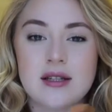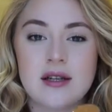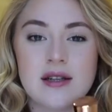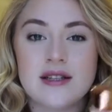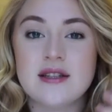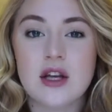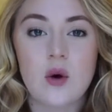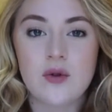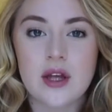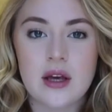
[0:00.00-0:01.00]
this is the
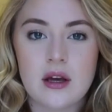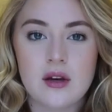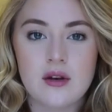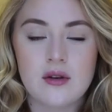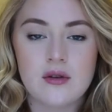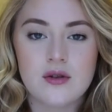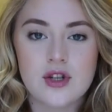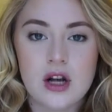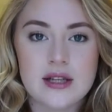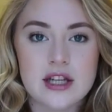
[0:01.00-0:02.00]
only
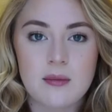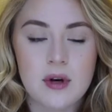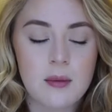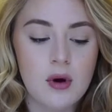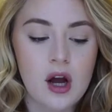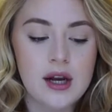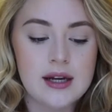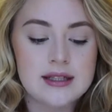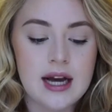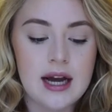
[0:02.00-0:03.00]
Charlotte Tilbury
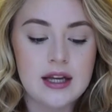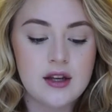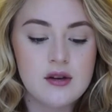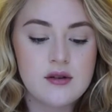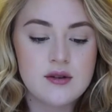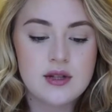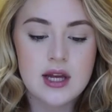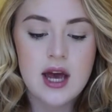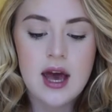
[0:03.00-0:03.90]
product I used.